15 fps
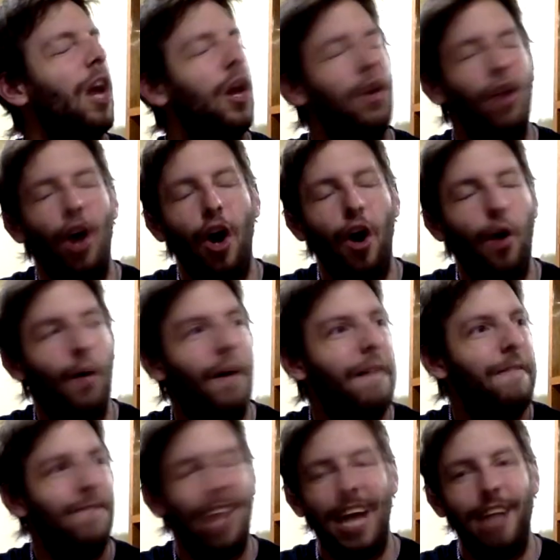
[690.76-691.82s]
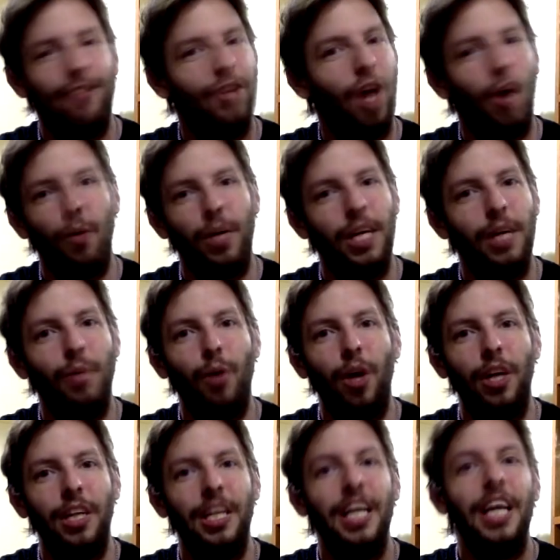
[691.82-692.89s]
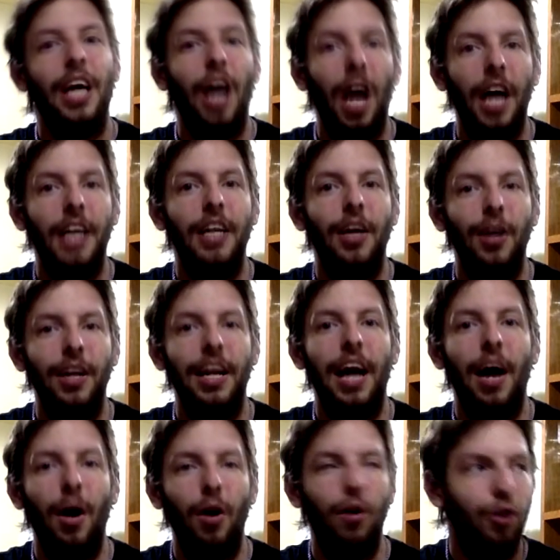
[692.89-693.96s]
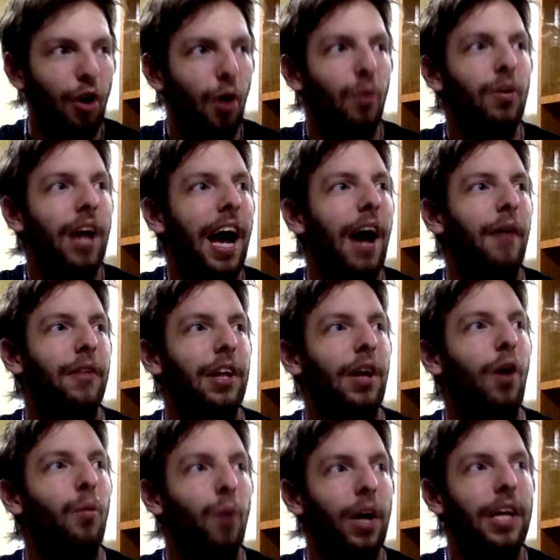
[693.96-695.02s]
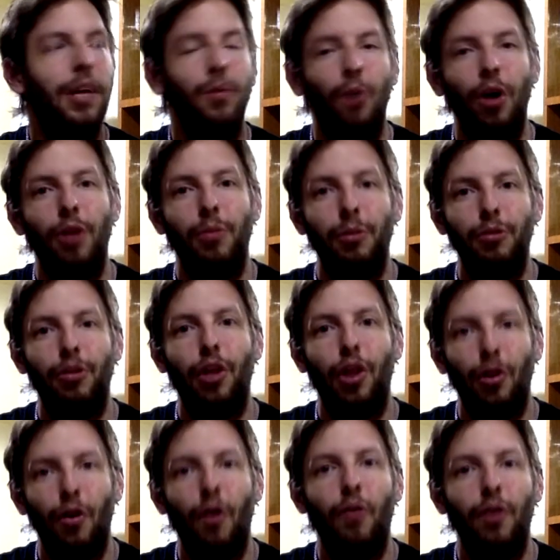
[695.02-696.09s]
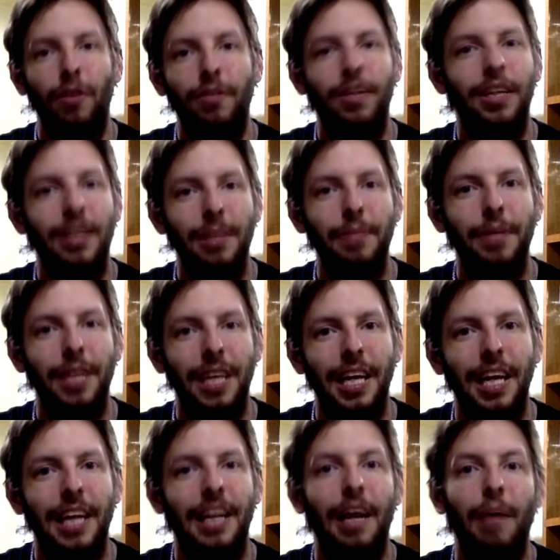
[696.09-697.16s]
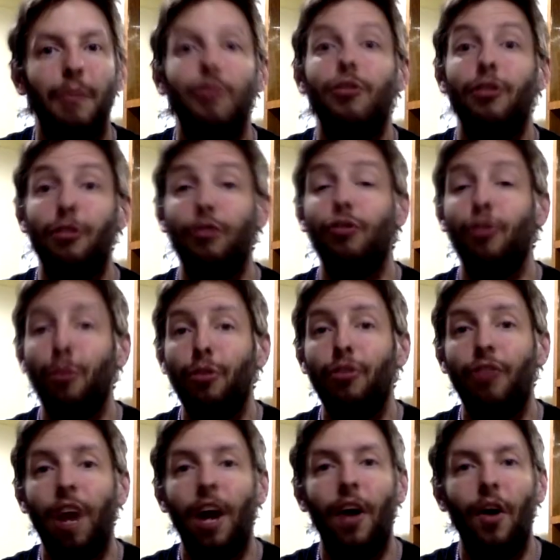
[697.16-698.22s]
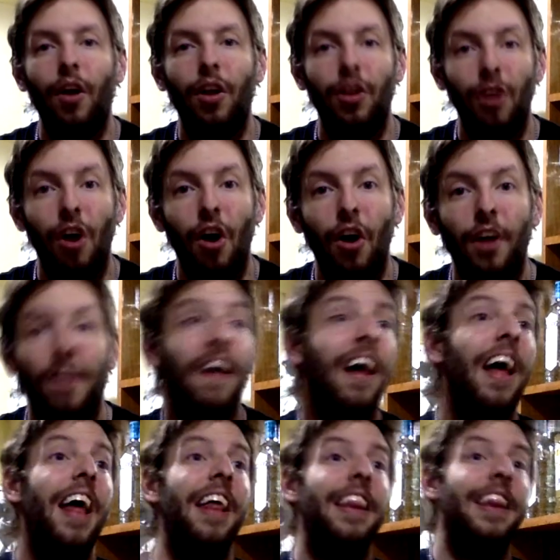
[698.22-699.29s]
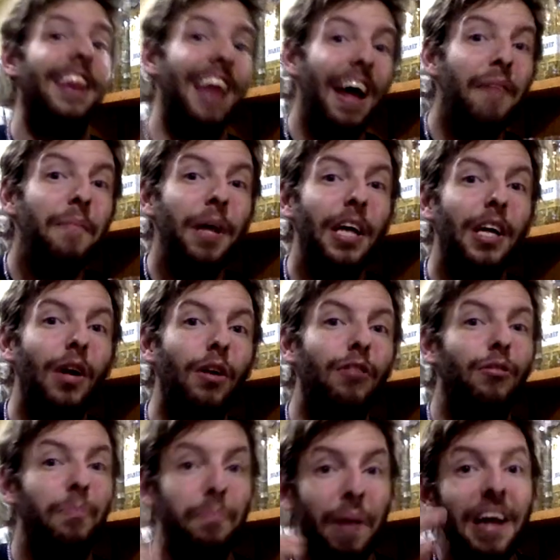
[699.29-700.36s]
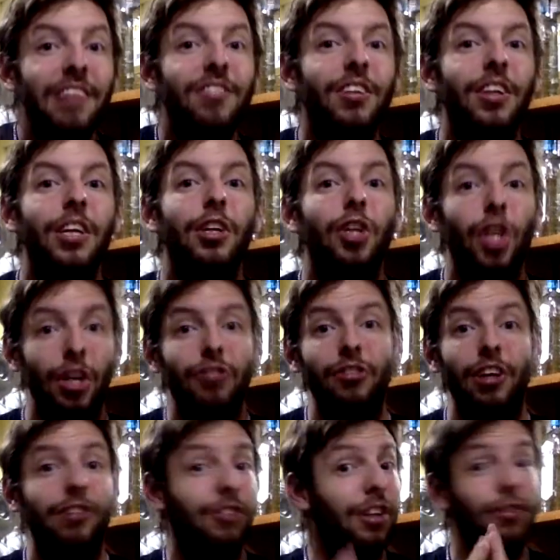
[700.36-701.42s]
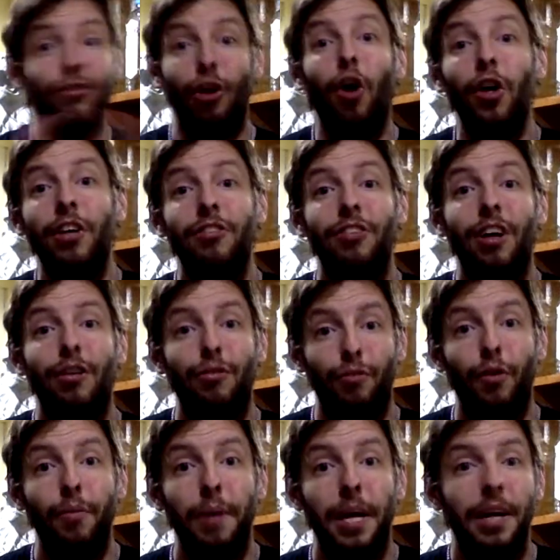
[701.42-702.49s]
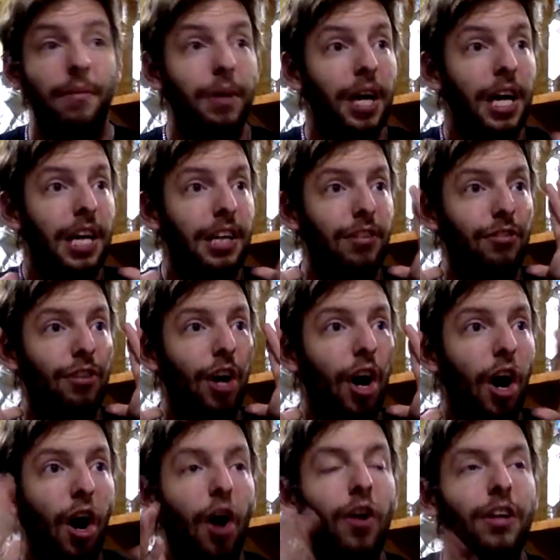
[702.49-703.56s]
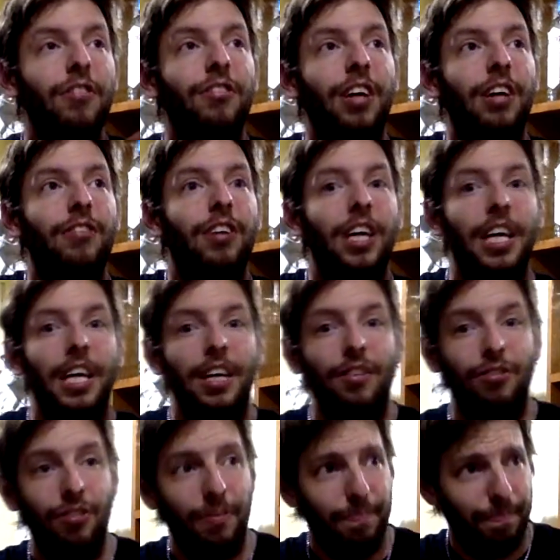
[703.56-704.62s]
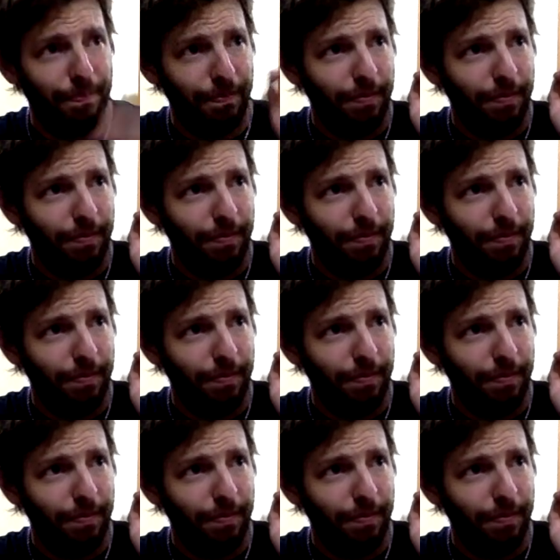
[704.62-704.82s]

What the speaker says: no, that's not what he wanted. I know now that what he wanted was the throne of the Demon King. That was his true desire all along. Then Meliodas basically just says, this is all he says, verbatim, this is all he says is,